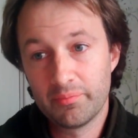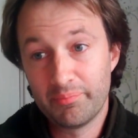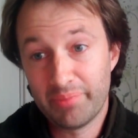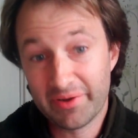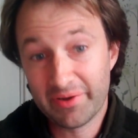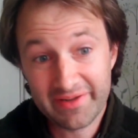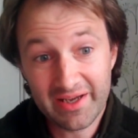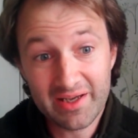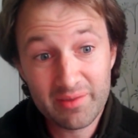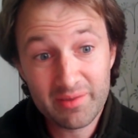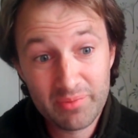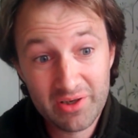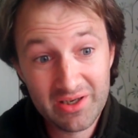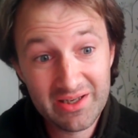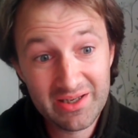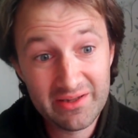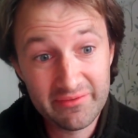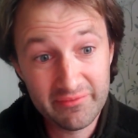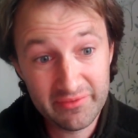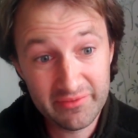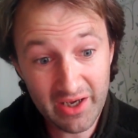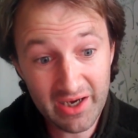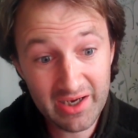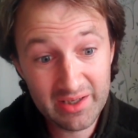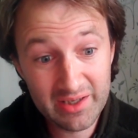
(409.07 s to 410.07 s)
but I
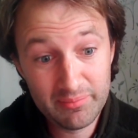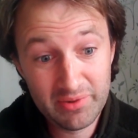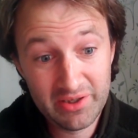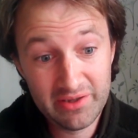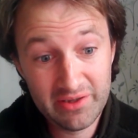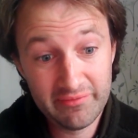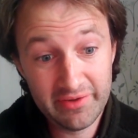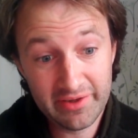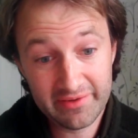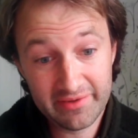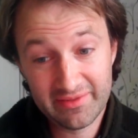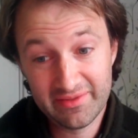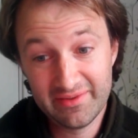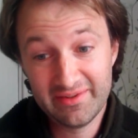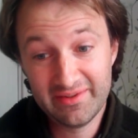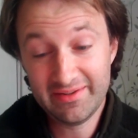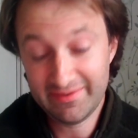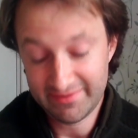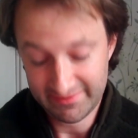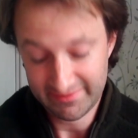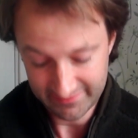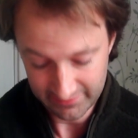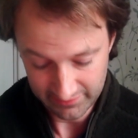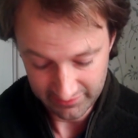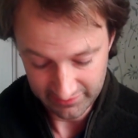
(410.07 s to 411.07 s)
believe I believe that
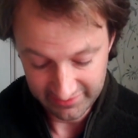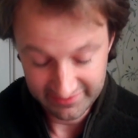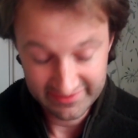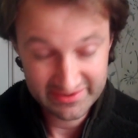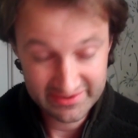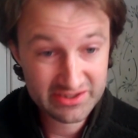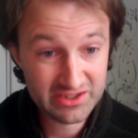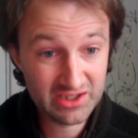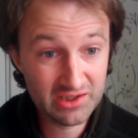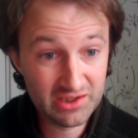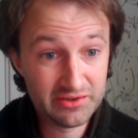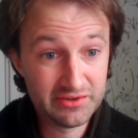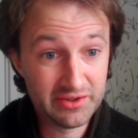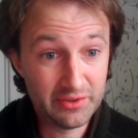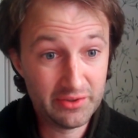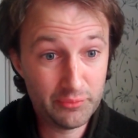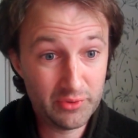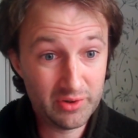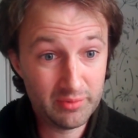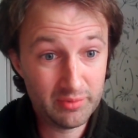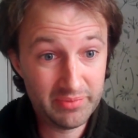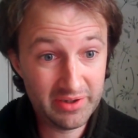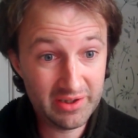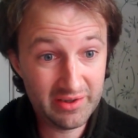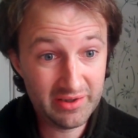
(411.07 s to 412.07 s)
these these children
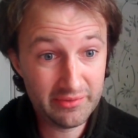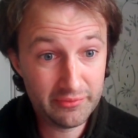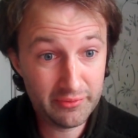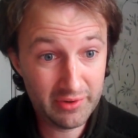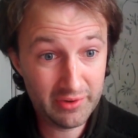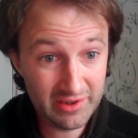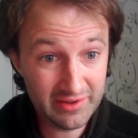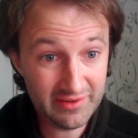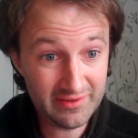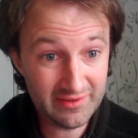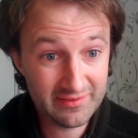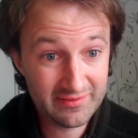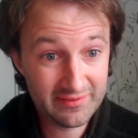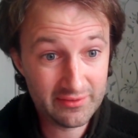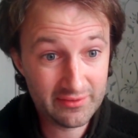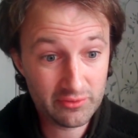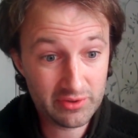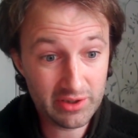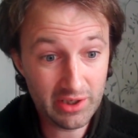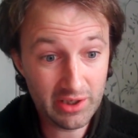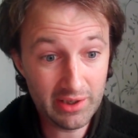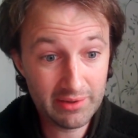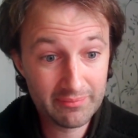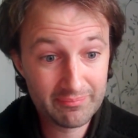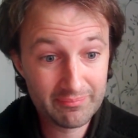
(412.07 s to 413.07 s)
will be released.
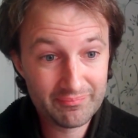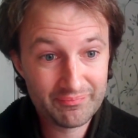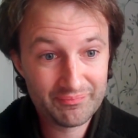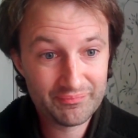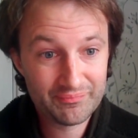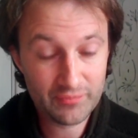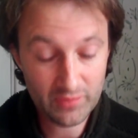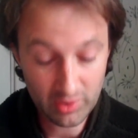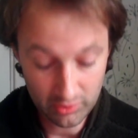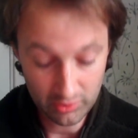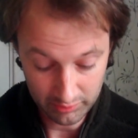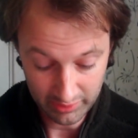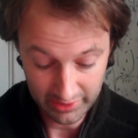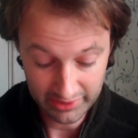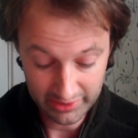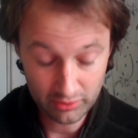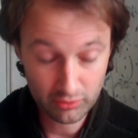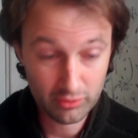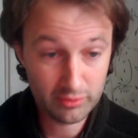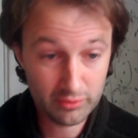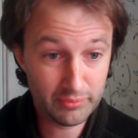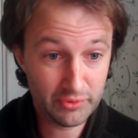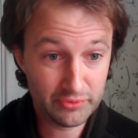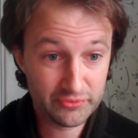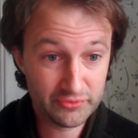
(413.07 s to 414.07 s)
Okay, Oh, I
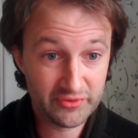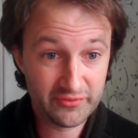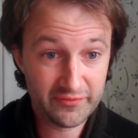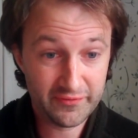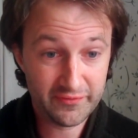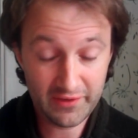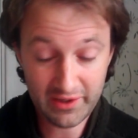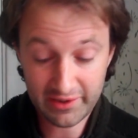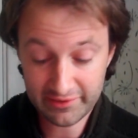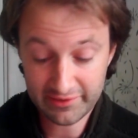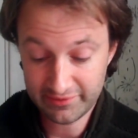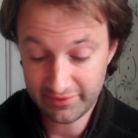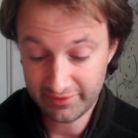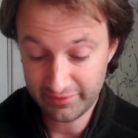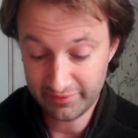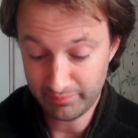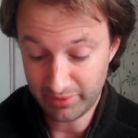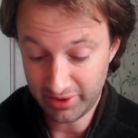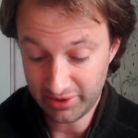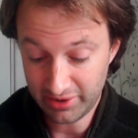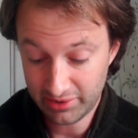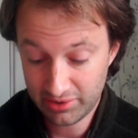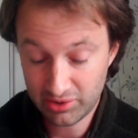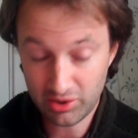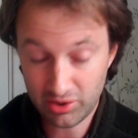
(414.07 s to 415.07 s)
almost flooded
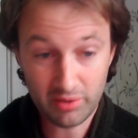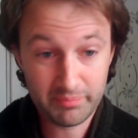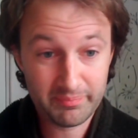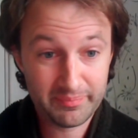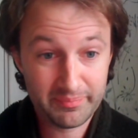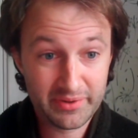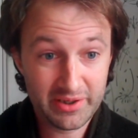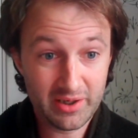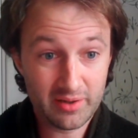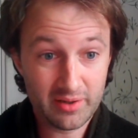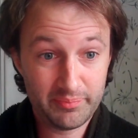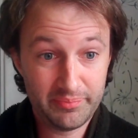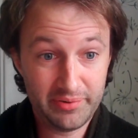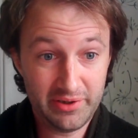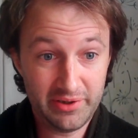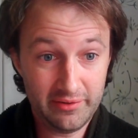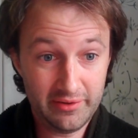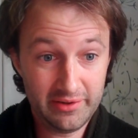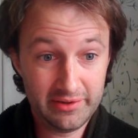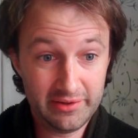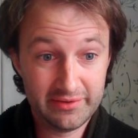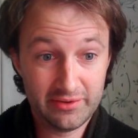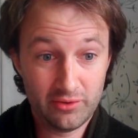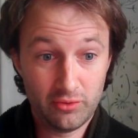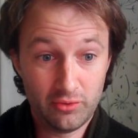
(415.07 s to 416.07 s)
my cup here.
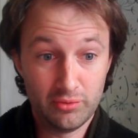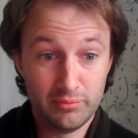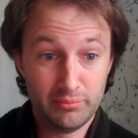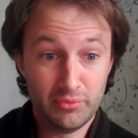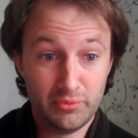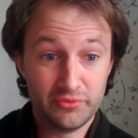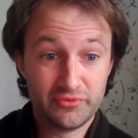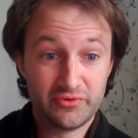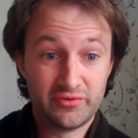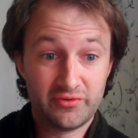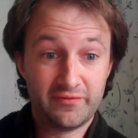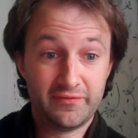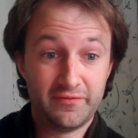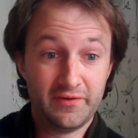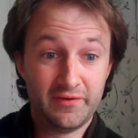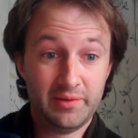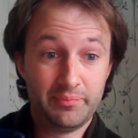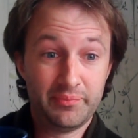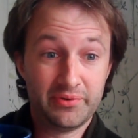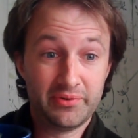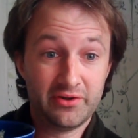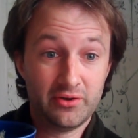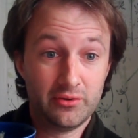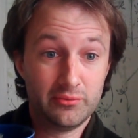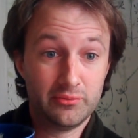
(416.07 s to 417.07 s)
It almost
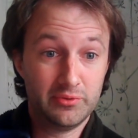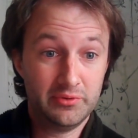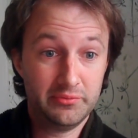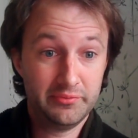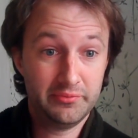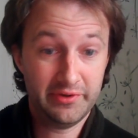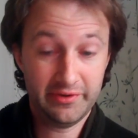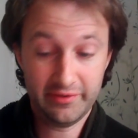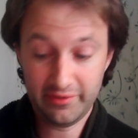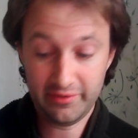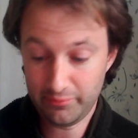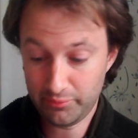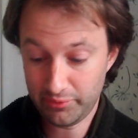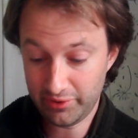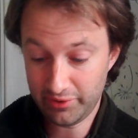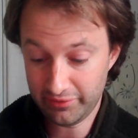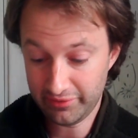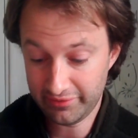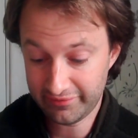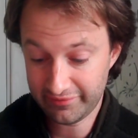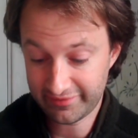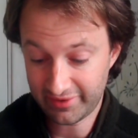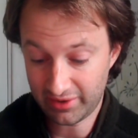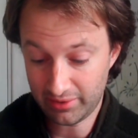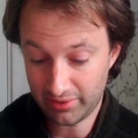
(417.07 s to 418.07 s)
flipped over with,
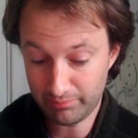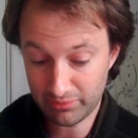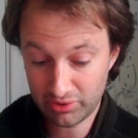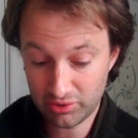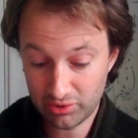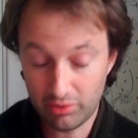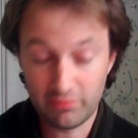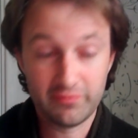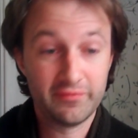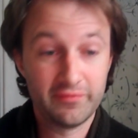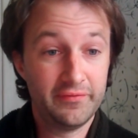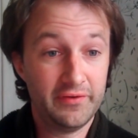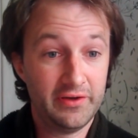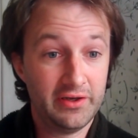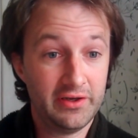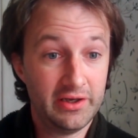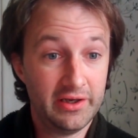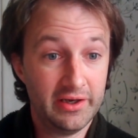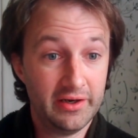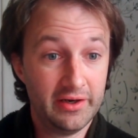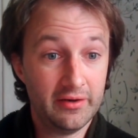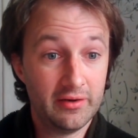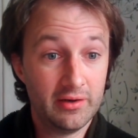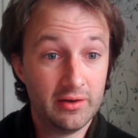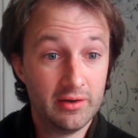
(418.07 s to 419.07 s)
with some coffee
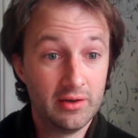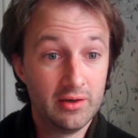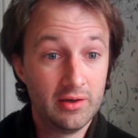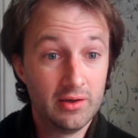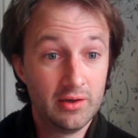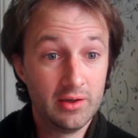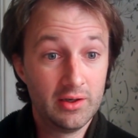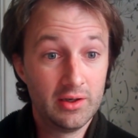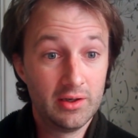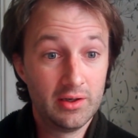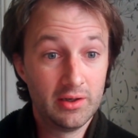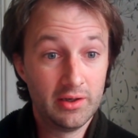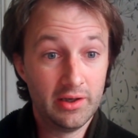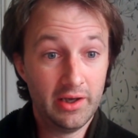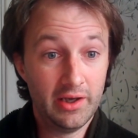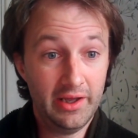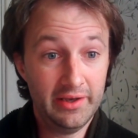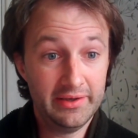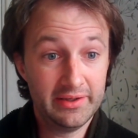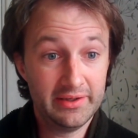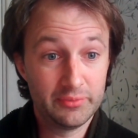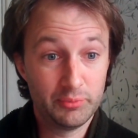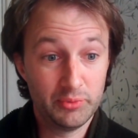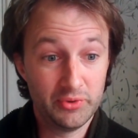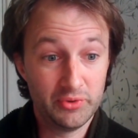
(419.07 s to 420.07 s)
here.
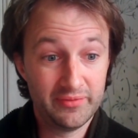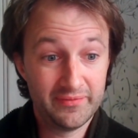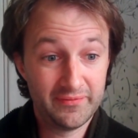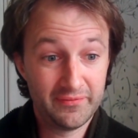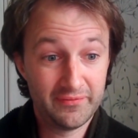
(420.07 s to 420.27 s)
And it would